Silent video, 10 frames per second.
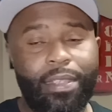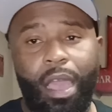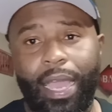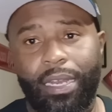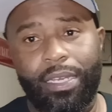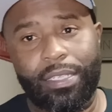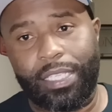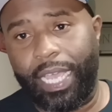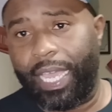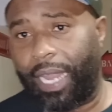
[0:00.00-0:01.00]
Y'all gotta
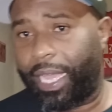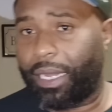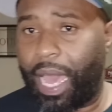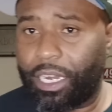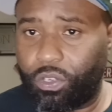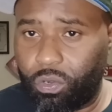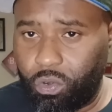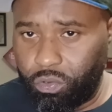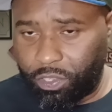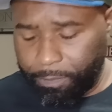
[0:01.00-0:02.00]
understand, like a lot of
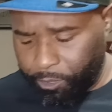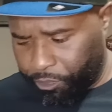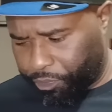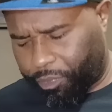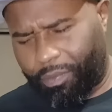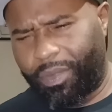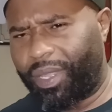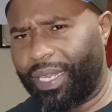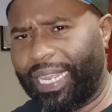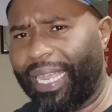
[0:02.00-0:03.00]
dudes,
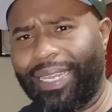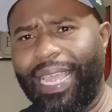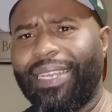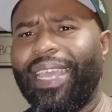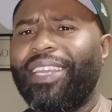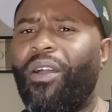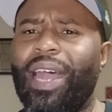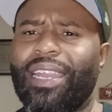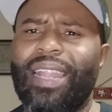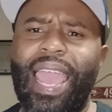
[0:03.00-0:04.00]
they know
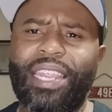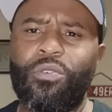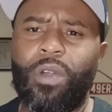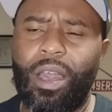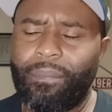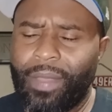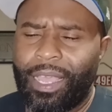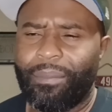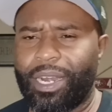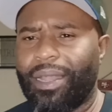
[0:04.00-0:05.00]
how to line you up,
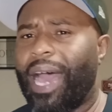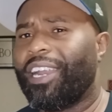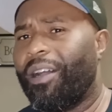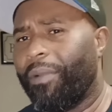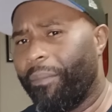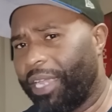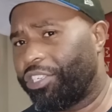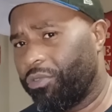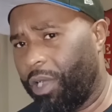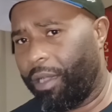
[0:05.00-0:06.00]
but a lot of them will
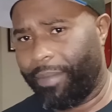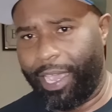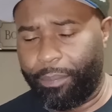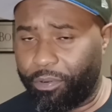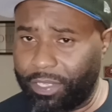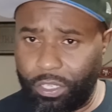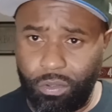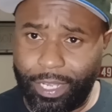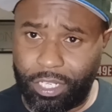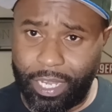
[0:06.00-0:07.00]
mess you up, man. In prison,
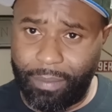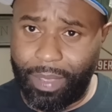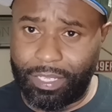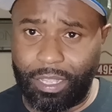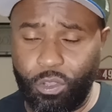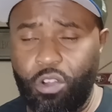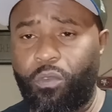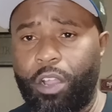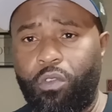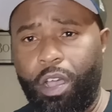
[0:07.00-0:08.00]
you'll get your hair messed up. You'll
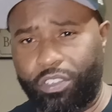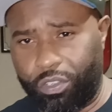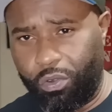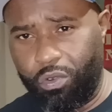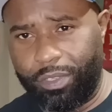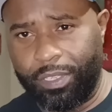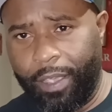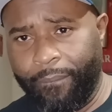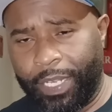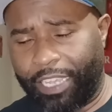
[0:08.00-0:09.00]
run across dudes
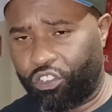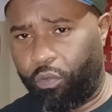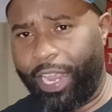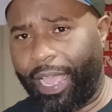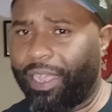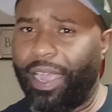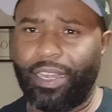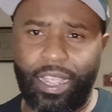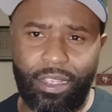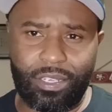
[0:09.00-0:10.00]
that's great at cutting
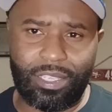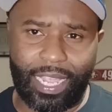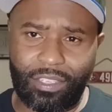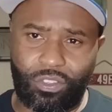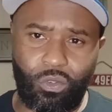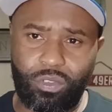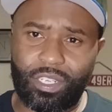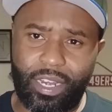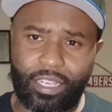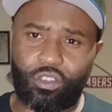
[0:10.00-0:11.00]
hair, just like it's dudes
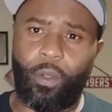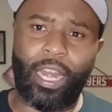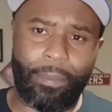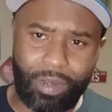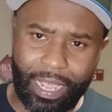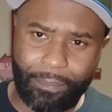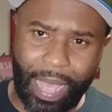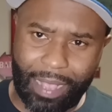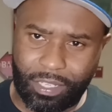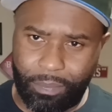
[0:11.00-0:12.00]
in there that's great at playing
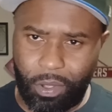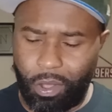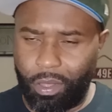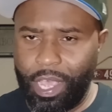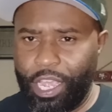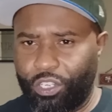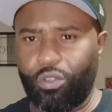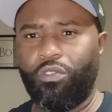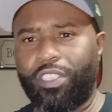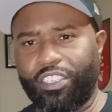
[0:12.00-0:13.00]
basketball,
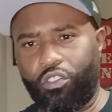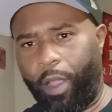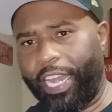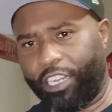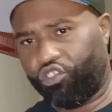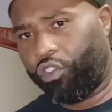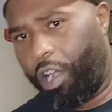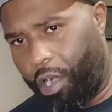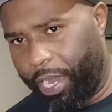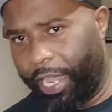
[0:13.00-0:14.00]
dudes that's great at
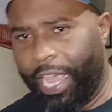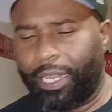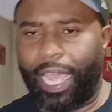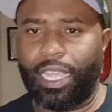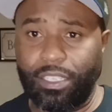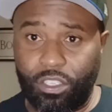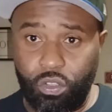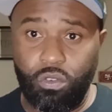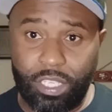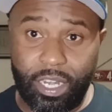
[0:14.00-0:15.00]
drawing. Like it's
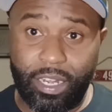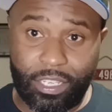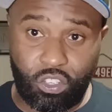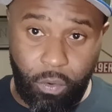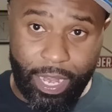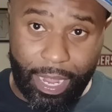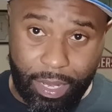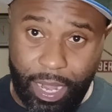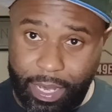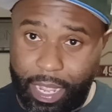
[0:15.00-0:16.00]
dudes in there that's great at
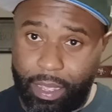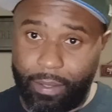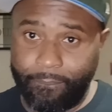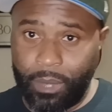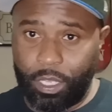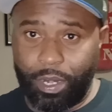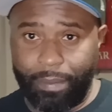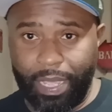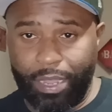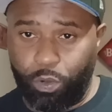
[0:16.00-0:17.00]
cutting hair. You know
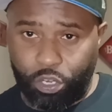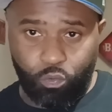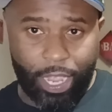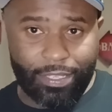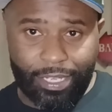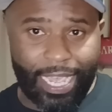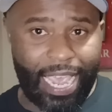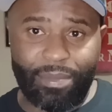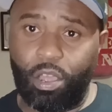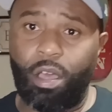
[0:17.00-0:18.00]
what I mean? With the razor
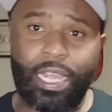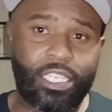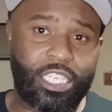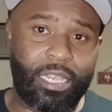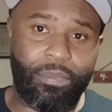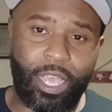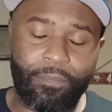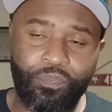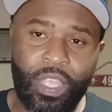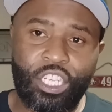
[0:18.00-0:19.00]
game and all that shit.
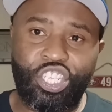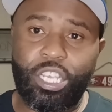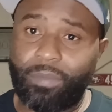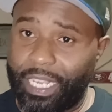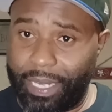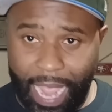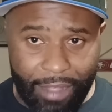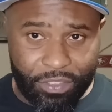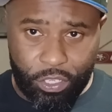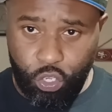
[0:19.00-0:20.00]
But Chip didn't
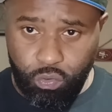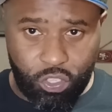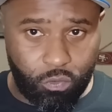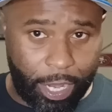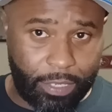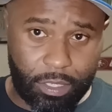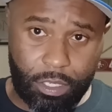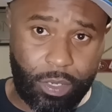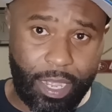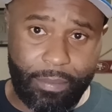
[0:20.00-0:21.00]
have to use the razor.
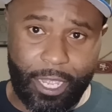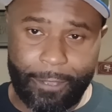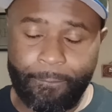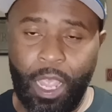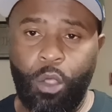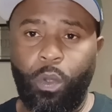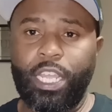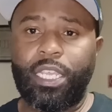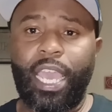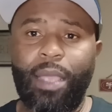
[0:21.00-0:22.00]
You know what I mean? When
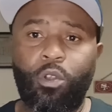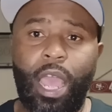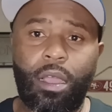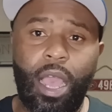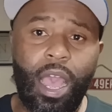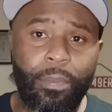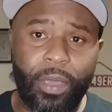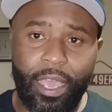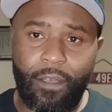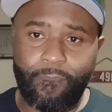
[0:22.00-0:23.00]
he came on our
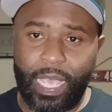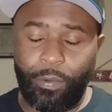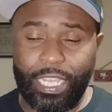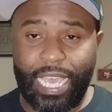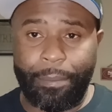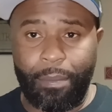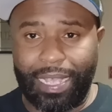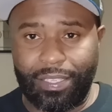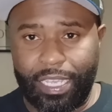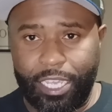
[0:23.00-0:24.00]
compound and when he came in
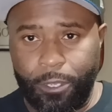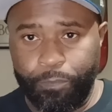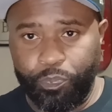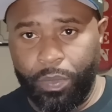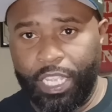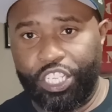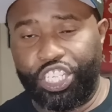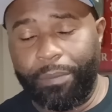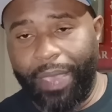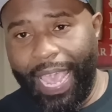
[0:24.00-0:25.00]
my cell,
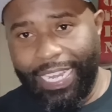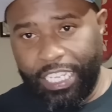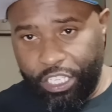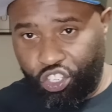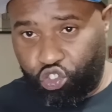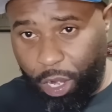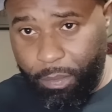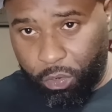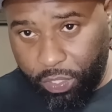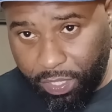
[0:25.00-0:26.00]
Chip had these
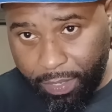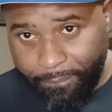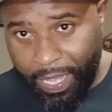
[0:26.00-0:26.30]
trimmers.